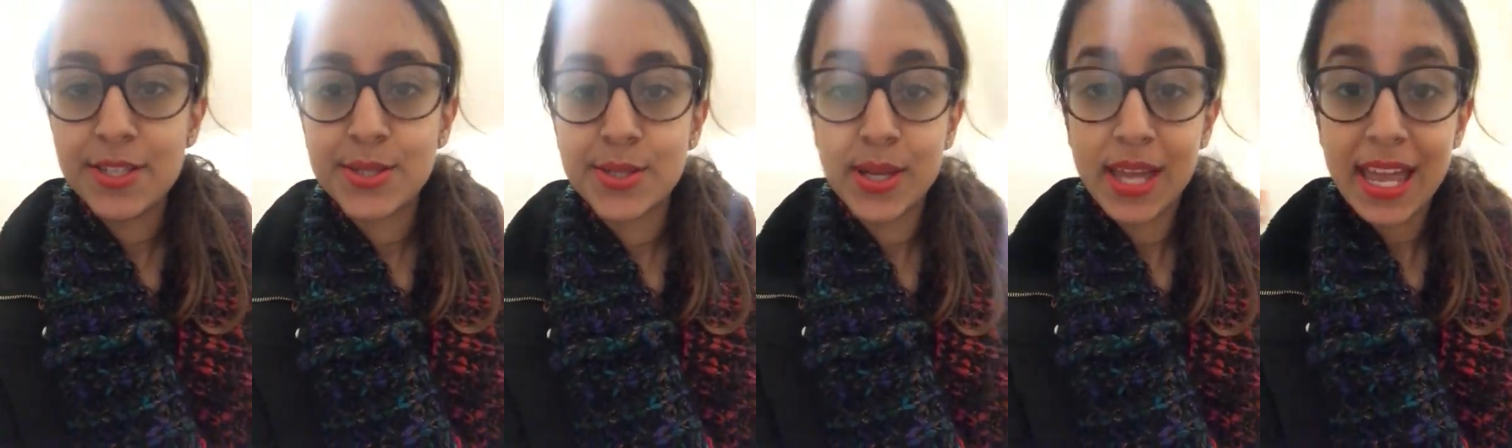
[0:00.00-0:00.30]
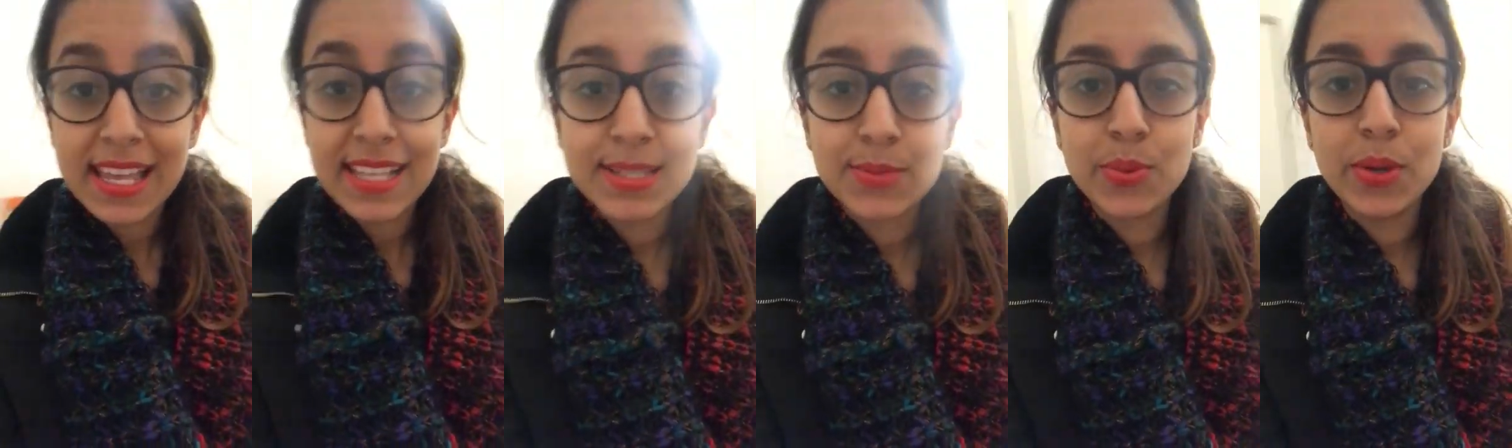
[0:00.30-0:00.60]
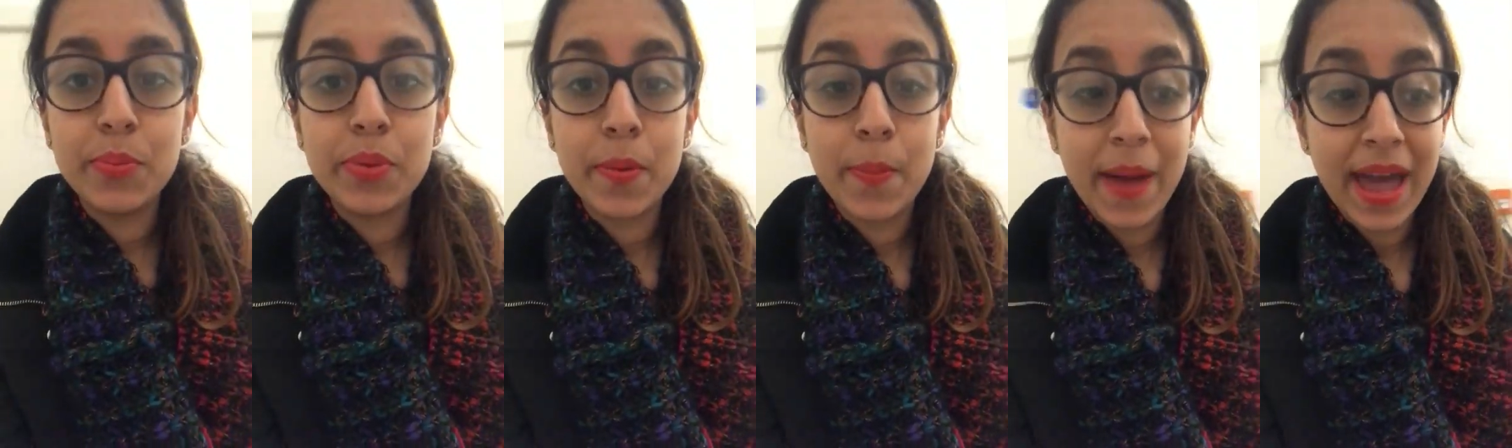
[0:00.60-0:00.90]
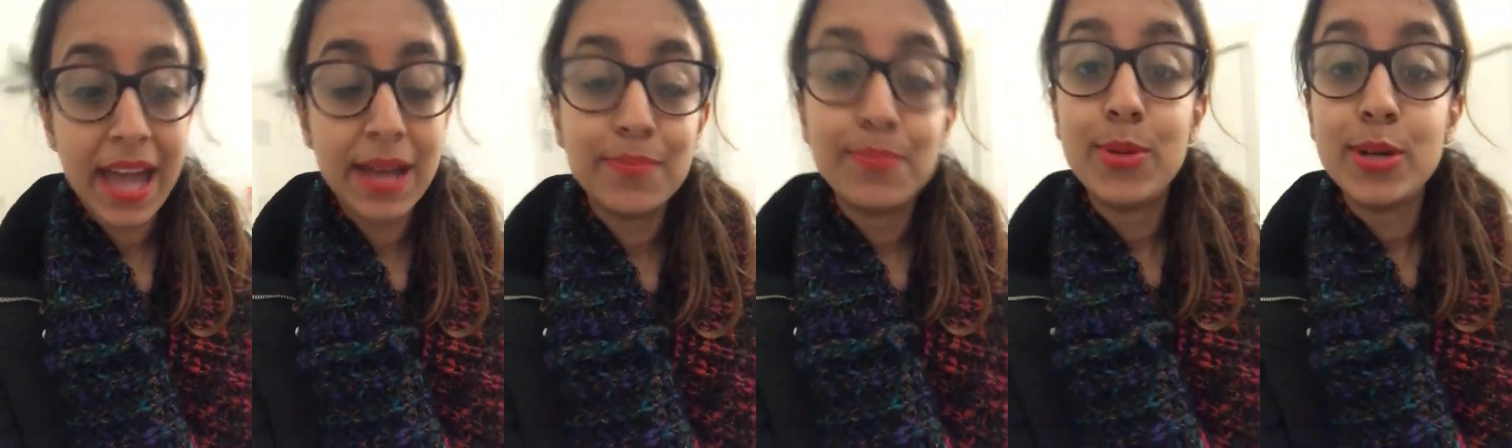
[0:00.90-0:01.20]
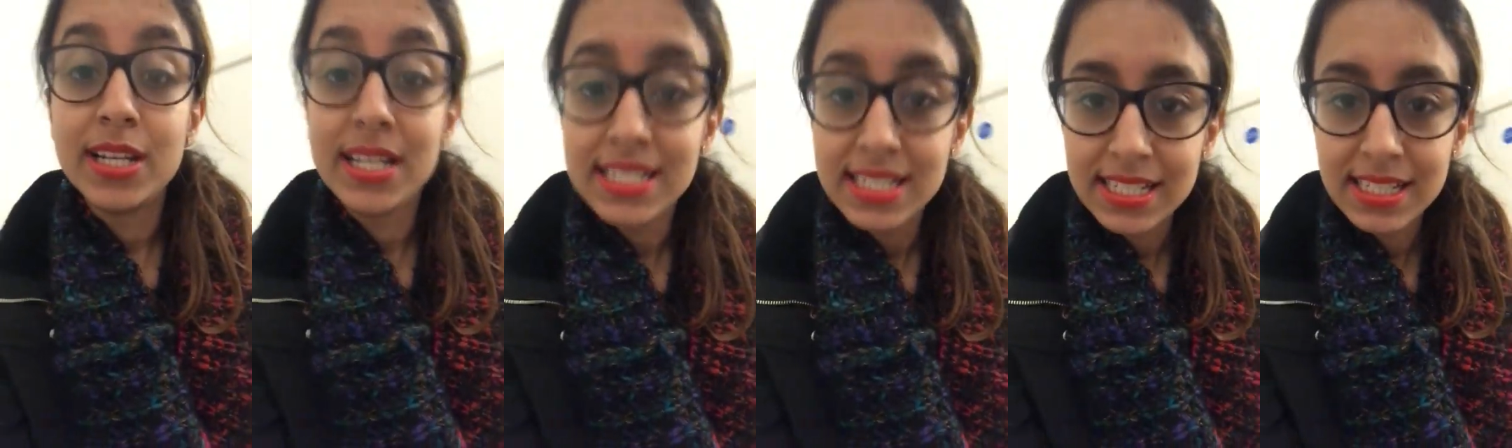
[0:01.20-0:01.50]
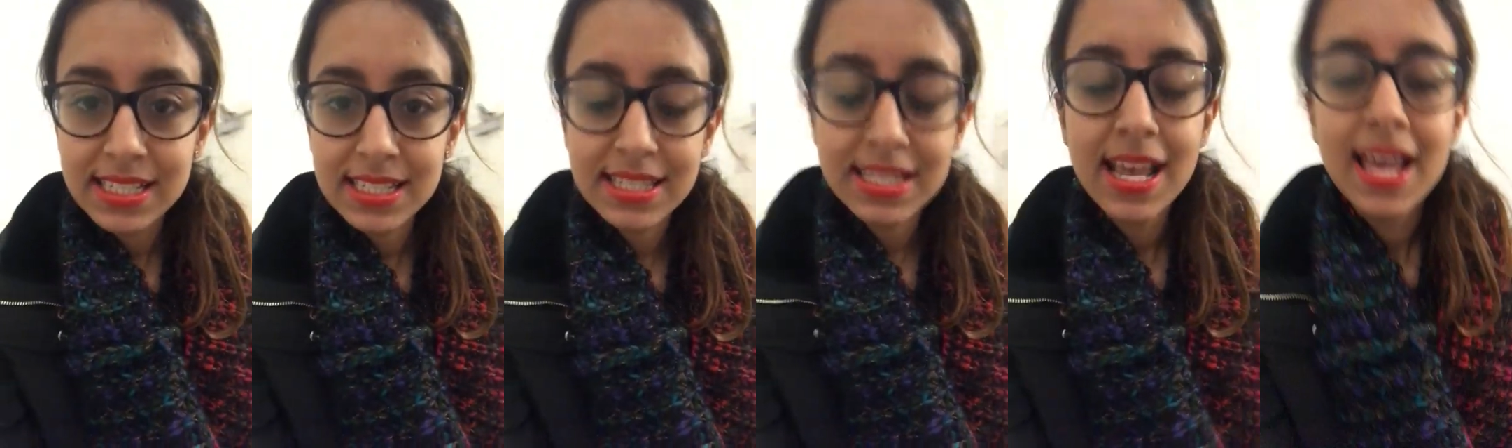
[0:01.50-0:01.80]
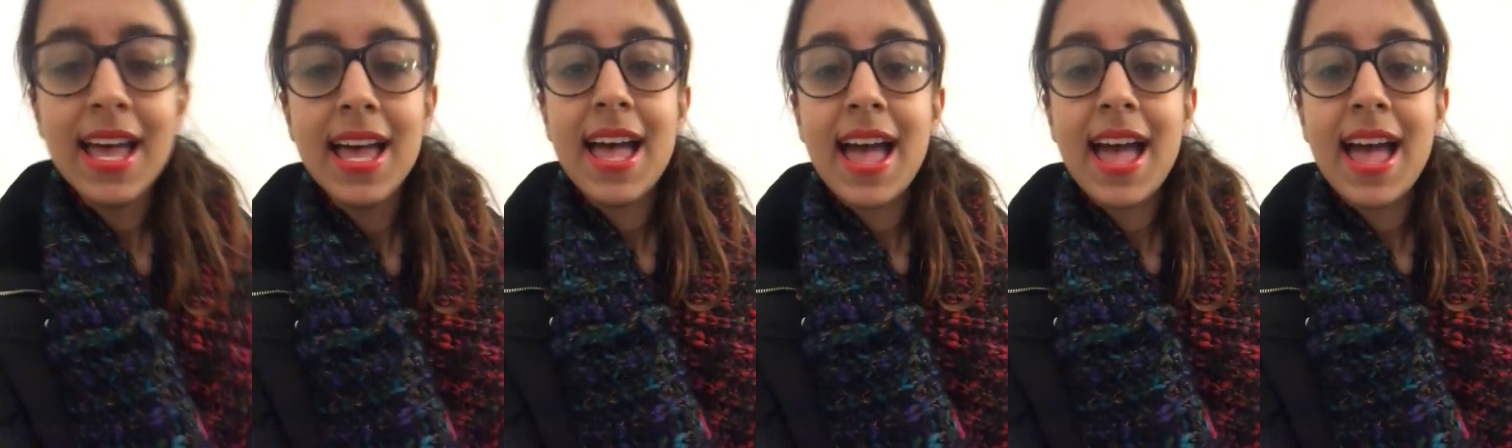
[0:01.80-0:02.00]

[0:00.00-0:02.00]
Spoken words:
So yes, we prepared bulletins